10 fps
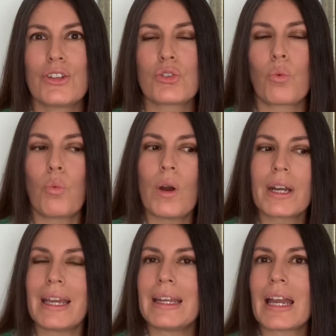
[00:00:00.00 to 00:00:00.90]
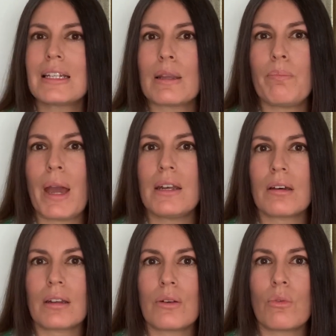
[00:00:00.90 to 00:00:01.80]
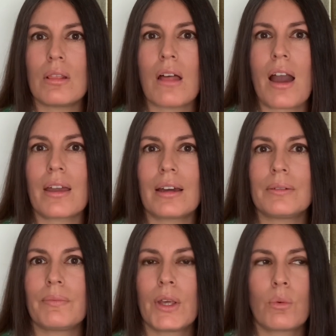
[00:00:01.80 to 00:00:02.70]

So what can I depend on and rely on?